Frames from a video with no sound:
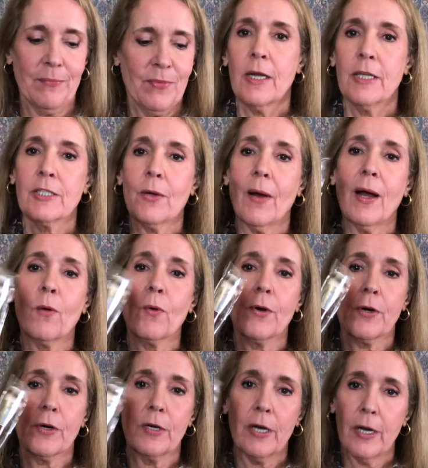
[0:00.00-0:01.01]
So I
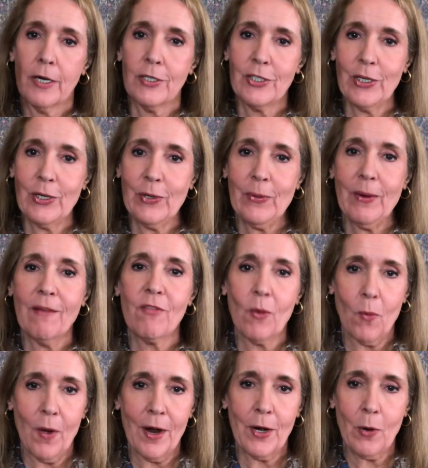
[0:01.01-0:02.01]
ordered two of the
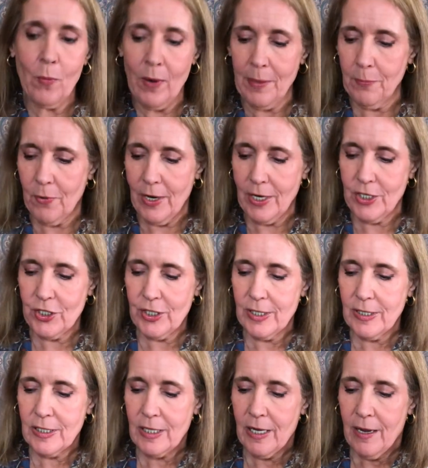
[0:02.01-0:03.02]
101
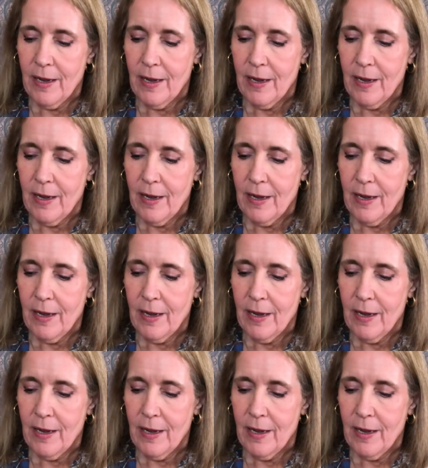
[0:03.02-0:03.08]
brushes